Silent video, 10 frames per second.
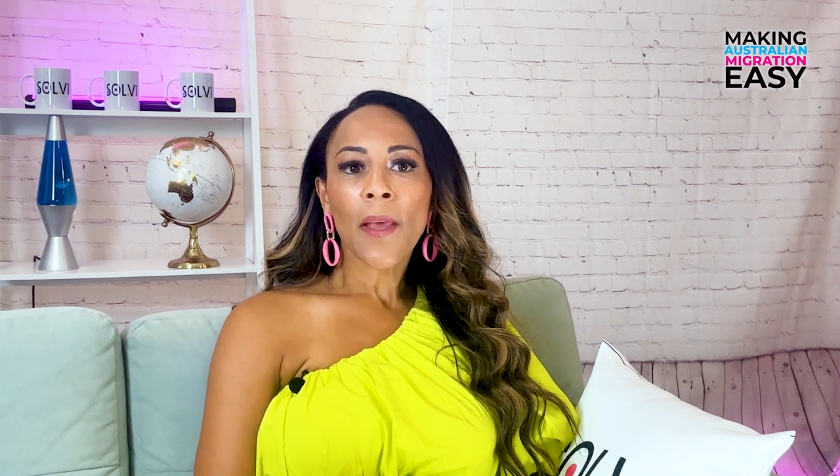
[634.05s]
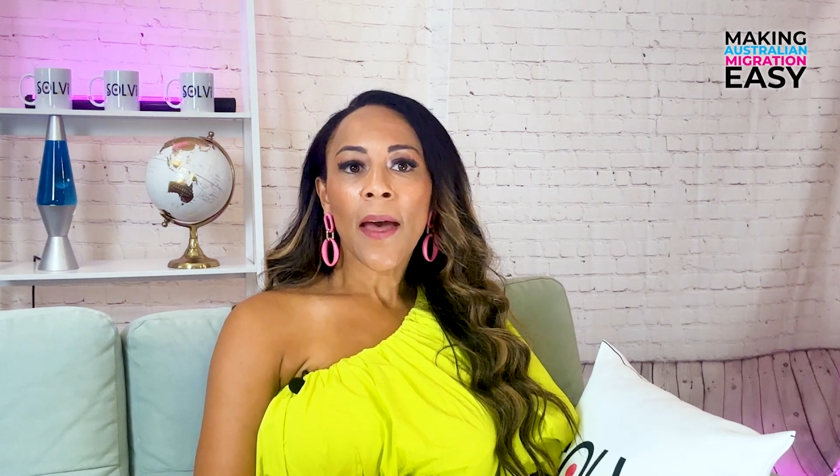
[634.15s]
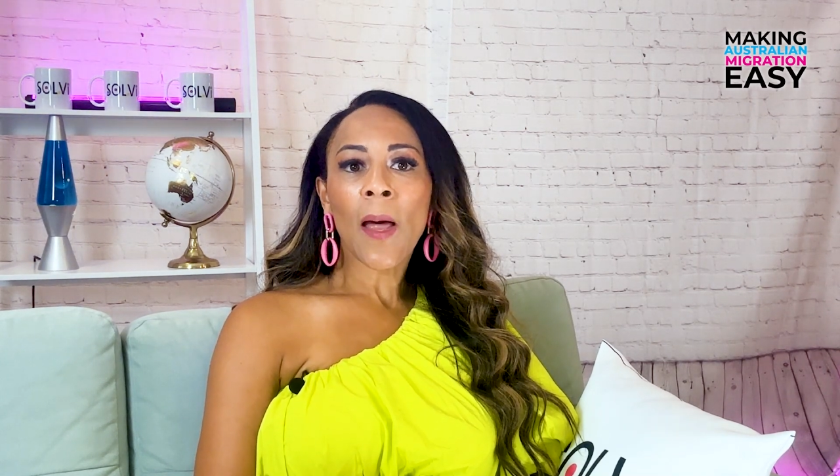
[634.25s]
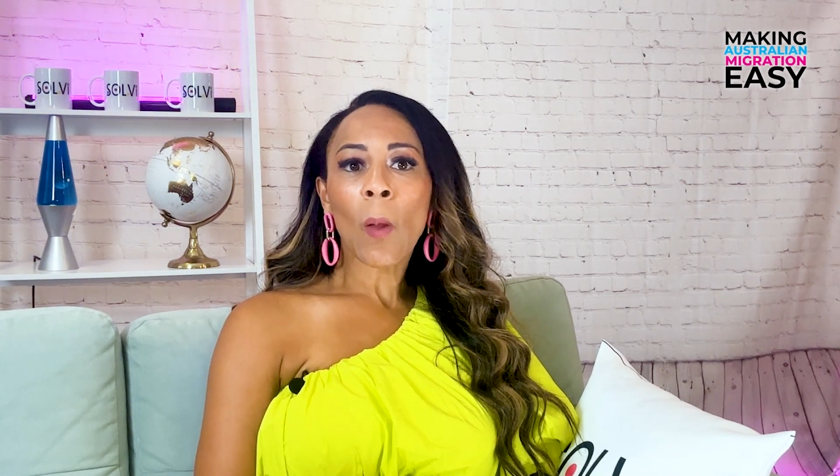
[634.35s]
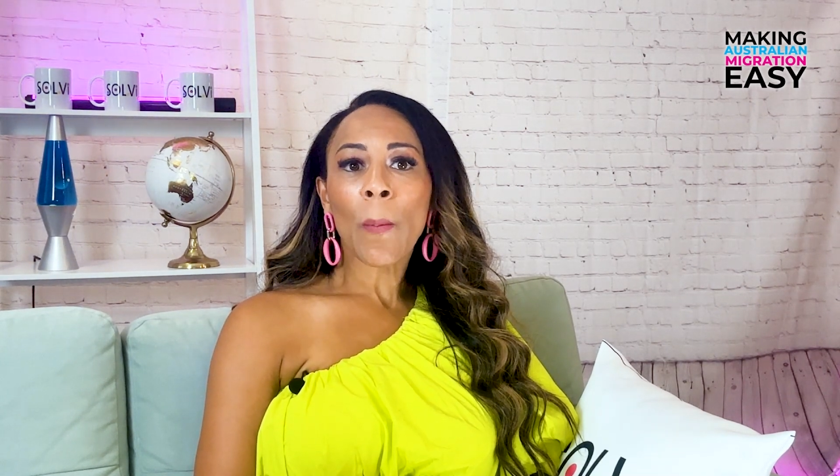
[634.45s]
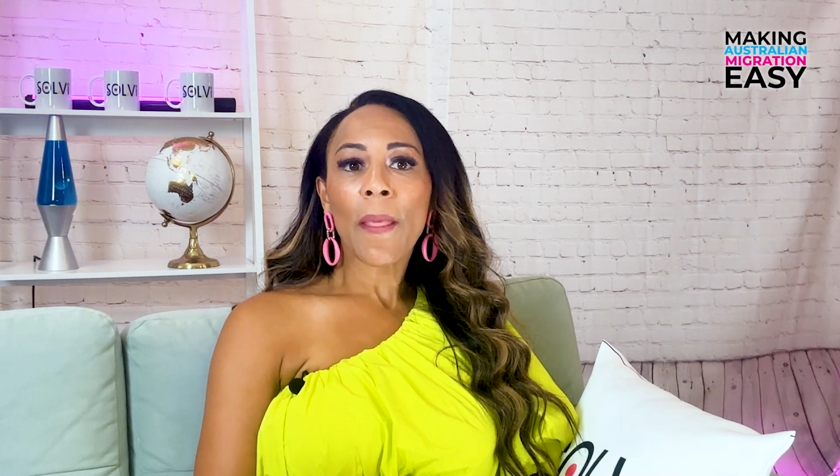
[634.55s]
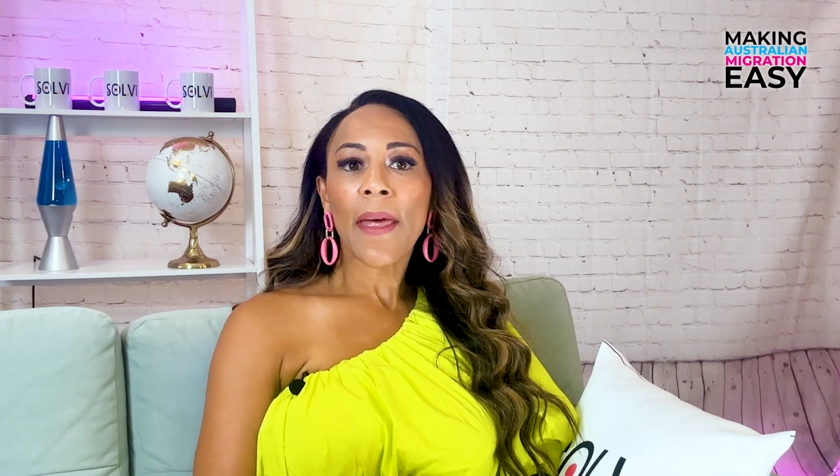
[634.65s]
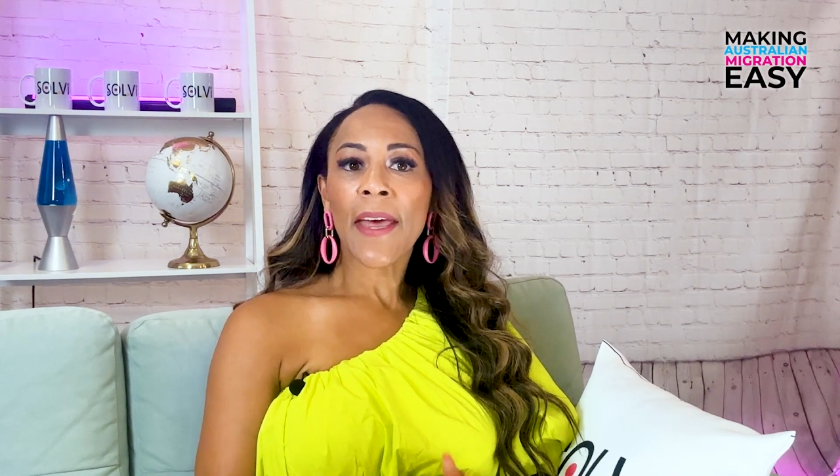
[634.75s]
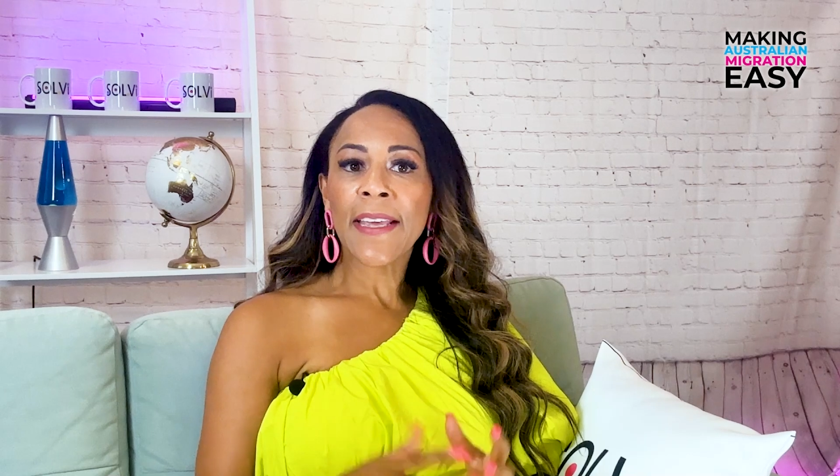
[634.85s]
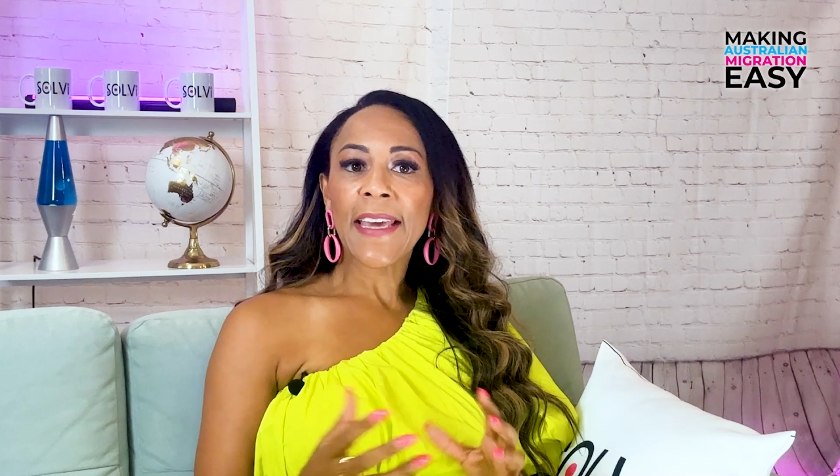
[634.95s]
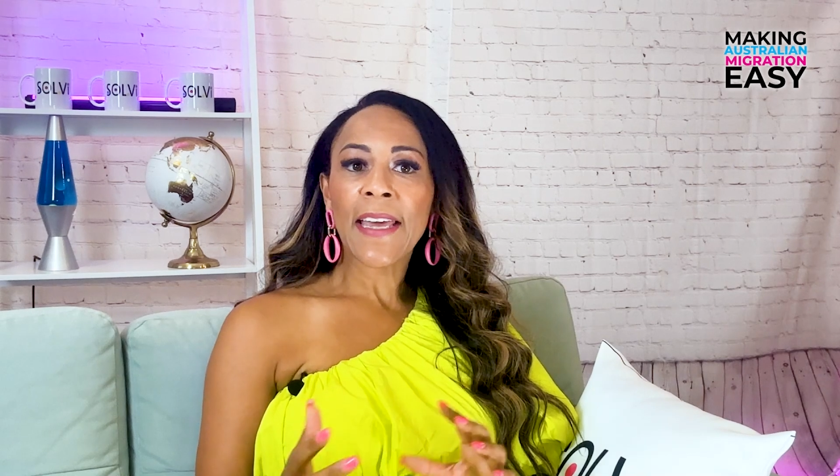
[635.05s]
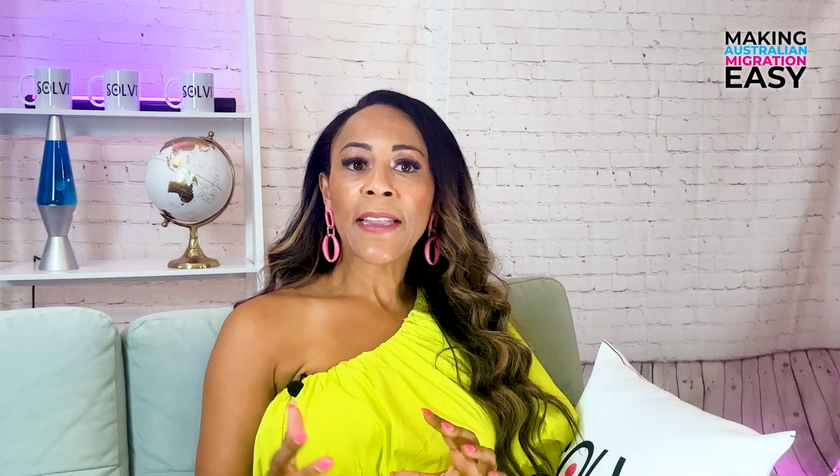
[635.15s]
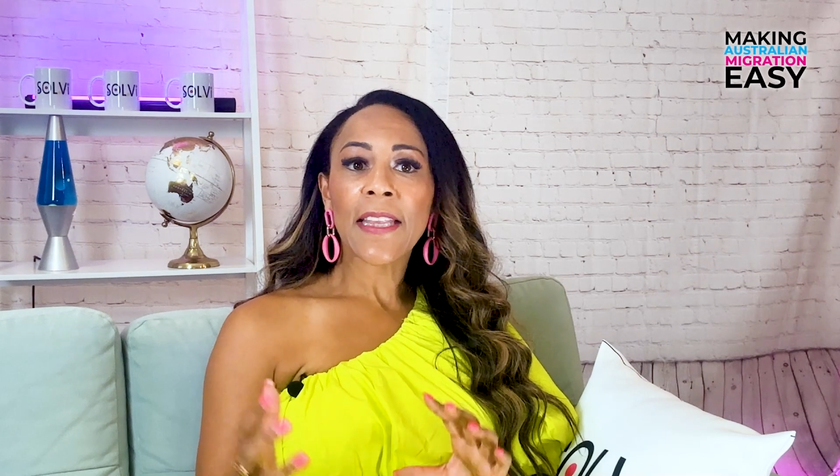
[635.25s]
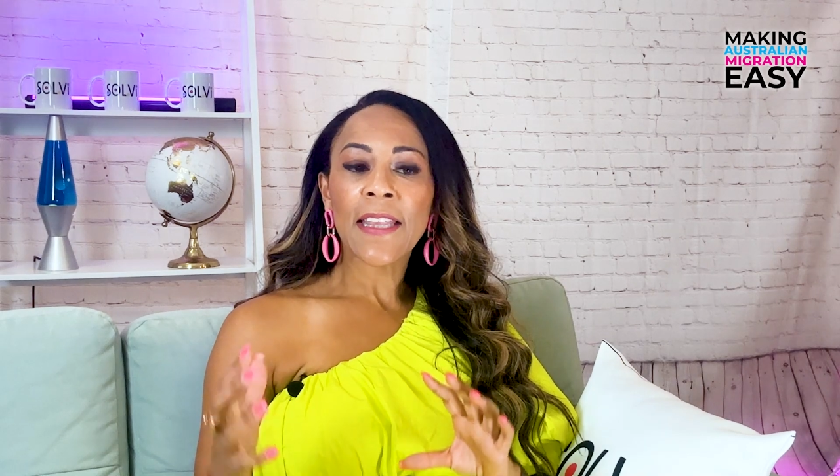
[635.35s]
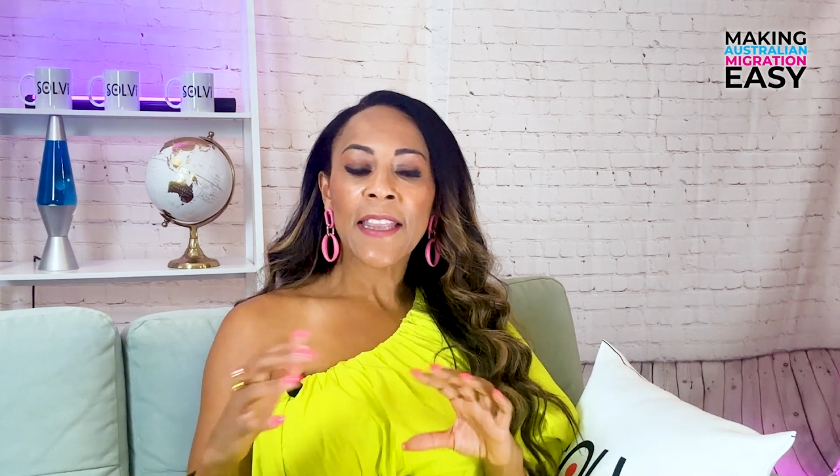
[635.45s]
Again,